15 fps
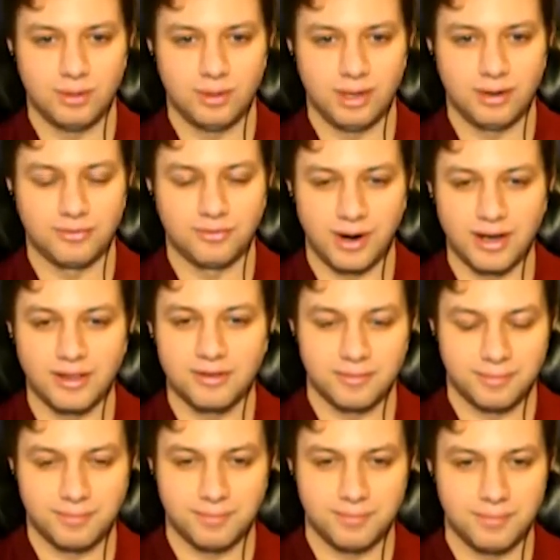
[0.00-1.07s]
I would
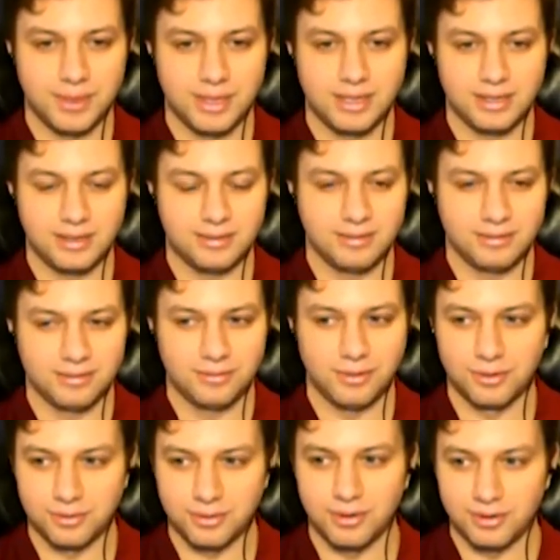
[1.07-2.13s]
rather be
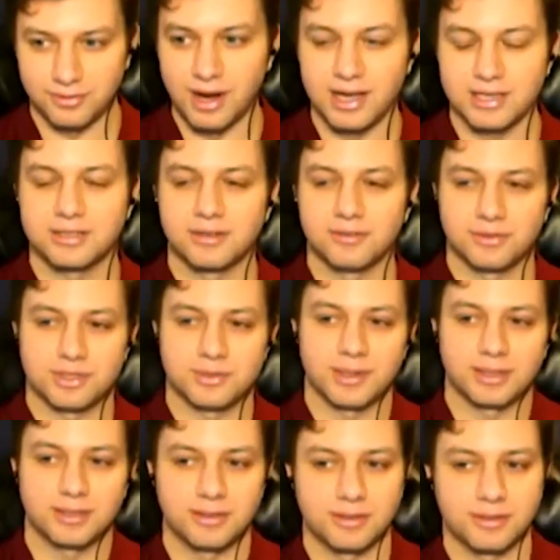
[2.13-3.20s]
quote unquote irrational with
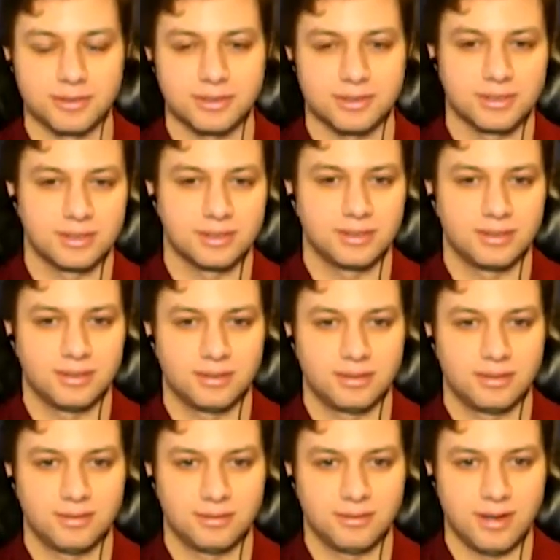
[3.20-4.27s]
respect to those
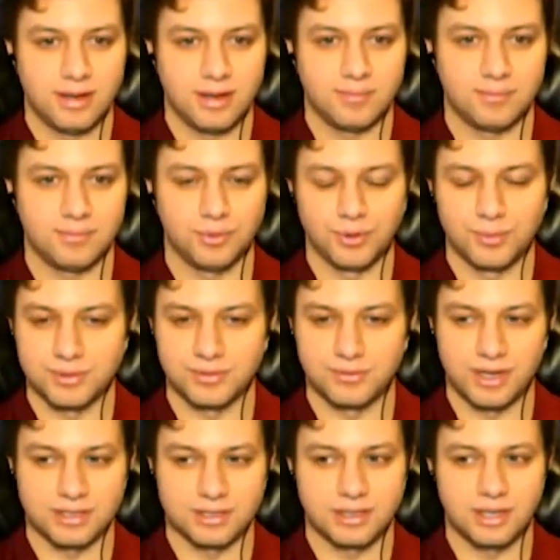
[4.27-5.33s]
um, norms of
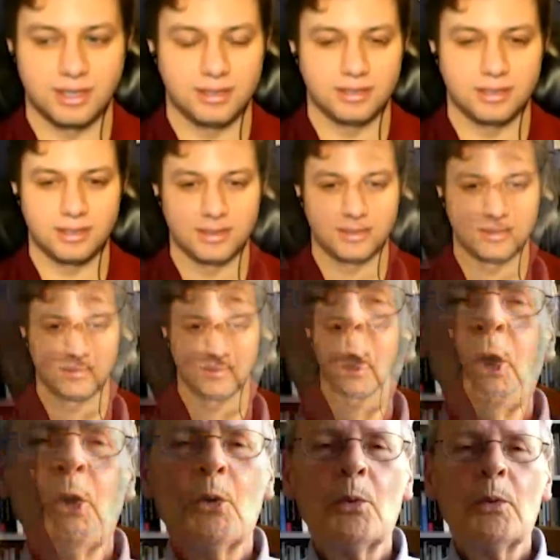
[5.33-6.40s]
rationality.
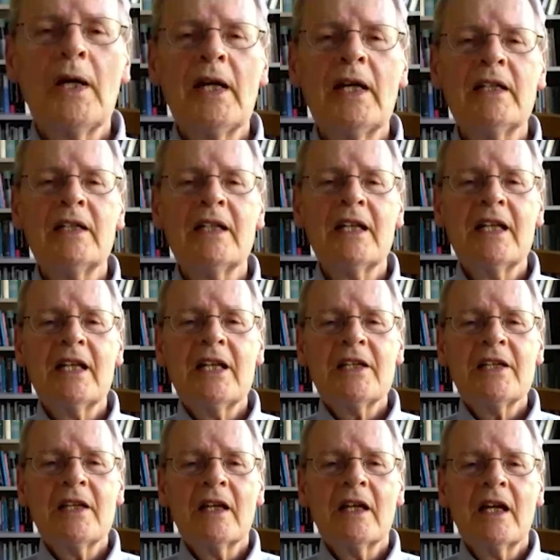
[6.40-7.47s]
Right. So
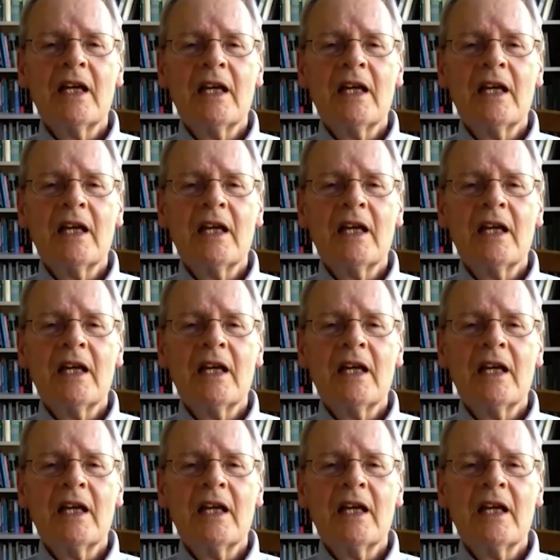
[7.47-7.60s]
yeah.